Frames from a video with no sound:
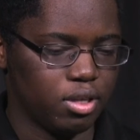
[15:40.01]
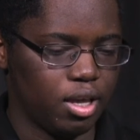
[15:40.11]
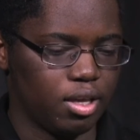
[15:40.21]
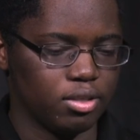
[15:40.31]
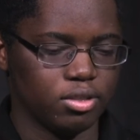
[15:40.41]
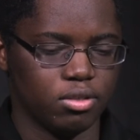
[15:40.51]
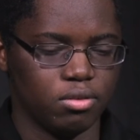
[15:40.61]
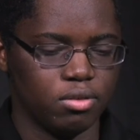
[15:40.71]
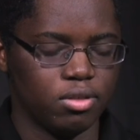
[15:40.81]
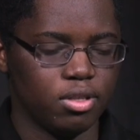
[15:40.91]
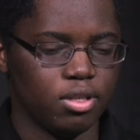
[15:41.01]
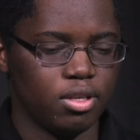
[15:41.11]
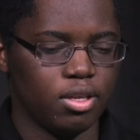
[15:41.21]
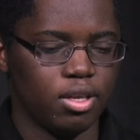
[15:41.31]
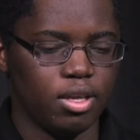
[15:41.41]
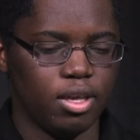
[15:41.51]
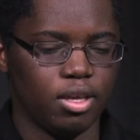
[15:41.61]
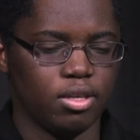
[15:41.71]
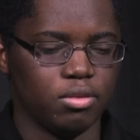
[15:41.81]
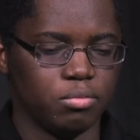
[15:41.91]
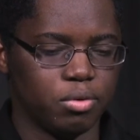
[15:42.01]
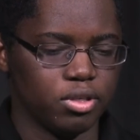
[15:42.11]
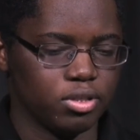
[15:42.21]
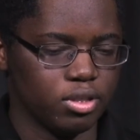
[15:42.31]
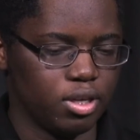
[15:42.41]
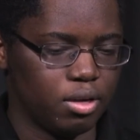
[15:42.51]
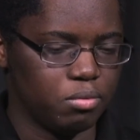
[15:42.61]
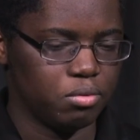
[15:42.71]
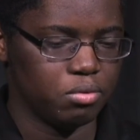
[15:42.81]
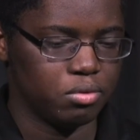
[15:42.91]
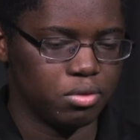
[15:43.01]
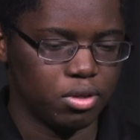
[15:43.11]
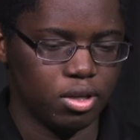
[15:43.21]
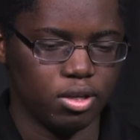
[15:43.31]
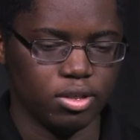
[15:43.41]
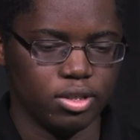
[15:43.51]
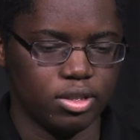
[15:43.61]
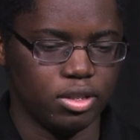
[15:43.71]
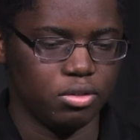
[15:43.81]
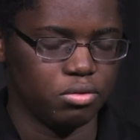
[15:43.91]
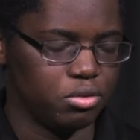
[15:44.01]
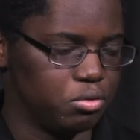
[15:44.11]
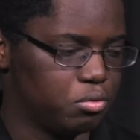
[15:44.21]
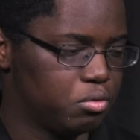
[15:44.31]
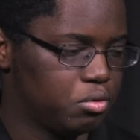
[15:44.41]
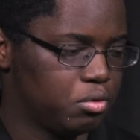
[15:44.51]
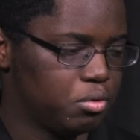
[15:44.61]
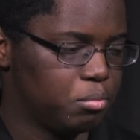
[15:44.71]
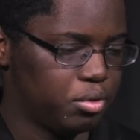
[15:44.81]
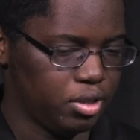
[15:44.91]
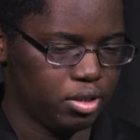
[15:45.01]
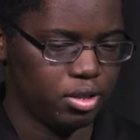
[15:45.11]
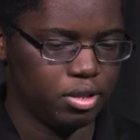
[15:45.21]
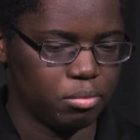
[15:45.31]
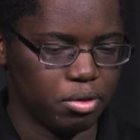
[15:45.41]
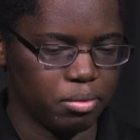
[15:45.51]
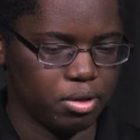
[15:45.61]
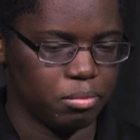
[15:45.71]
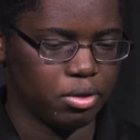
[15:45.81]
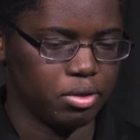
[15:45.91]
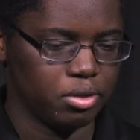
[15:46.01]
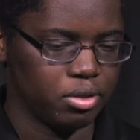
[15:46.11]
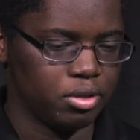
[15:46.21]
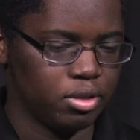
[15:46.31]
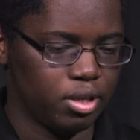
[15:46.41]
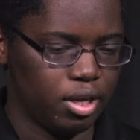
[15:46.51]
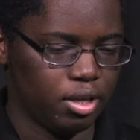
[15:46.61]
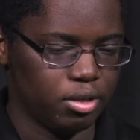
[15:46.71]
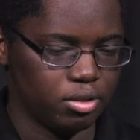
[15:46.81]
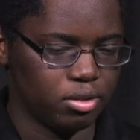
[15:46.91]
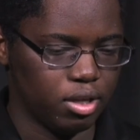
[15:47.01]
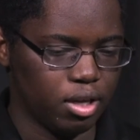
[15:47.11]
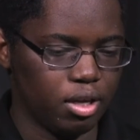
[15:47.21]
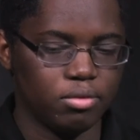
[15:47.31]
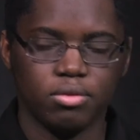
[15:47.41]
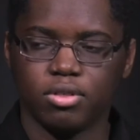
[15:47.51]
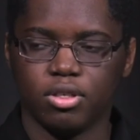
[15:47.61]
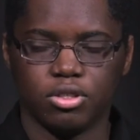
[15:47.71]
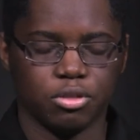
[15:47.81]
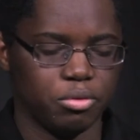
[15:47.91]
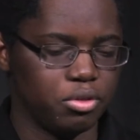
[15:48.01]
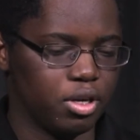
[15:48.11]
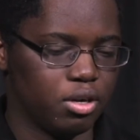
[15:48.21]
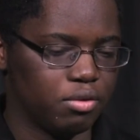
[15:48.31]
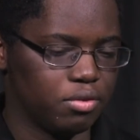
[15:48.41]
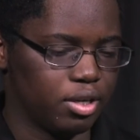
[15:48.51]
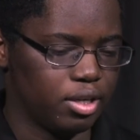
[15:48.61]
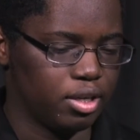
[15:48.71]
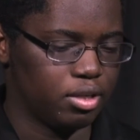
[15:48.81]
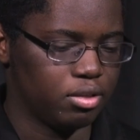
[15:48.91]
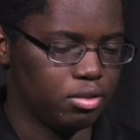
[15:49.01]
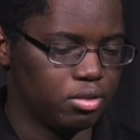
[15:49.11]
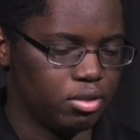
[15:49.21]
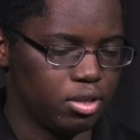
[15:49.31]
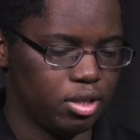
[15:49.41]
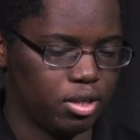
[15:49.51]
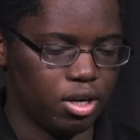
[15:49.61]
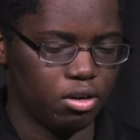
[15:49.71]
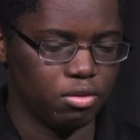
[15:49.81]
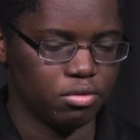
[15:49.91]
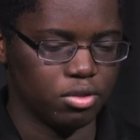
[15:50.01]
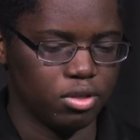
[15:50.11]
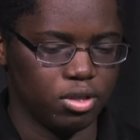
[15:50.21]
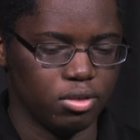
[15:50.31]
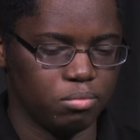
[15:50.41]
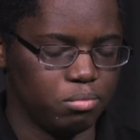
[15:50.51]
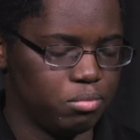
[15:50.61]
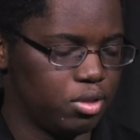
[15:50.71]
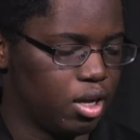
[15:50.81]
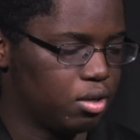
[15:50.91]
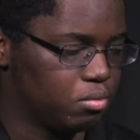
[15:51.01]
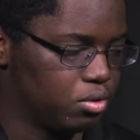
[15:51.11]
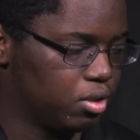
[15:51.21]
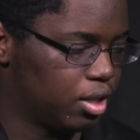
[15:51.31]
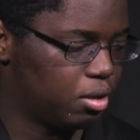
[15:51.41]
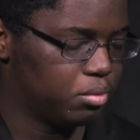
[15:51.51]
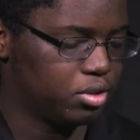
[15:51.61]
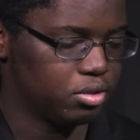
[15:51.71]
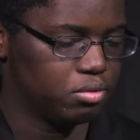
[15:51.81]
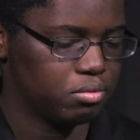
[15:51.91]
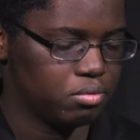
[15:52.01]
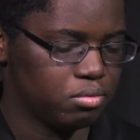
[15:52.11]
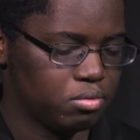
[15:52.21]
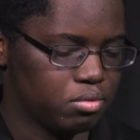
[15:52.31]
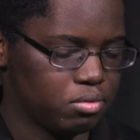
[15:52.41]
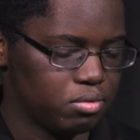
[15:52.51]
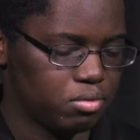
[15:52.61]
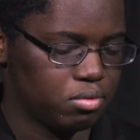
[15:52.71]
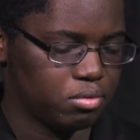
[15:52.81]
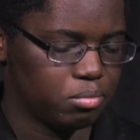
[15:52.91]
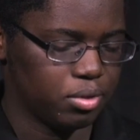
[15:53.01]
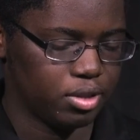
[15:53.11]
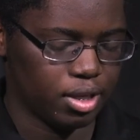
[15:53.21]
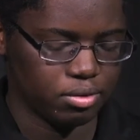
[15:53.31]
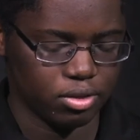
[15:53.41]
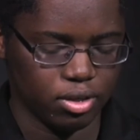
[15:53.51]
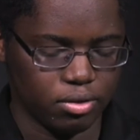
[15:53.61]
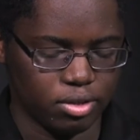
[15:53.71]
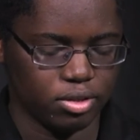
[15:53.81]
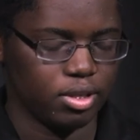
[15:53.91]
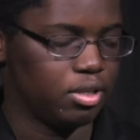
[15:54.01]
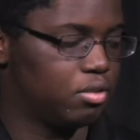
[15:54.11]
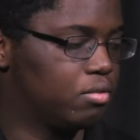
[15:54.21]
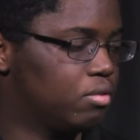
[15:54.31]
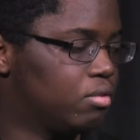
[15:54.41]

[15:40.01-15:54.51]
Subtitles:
as a whole. And personally, I will continue to be in the Birmingham area and contribute however I can and however God will allow me to. But that was a great question. Thank you.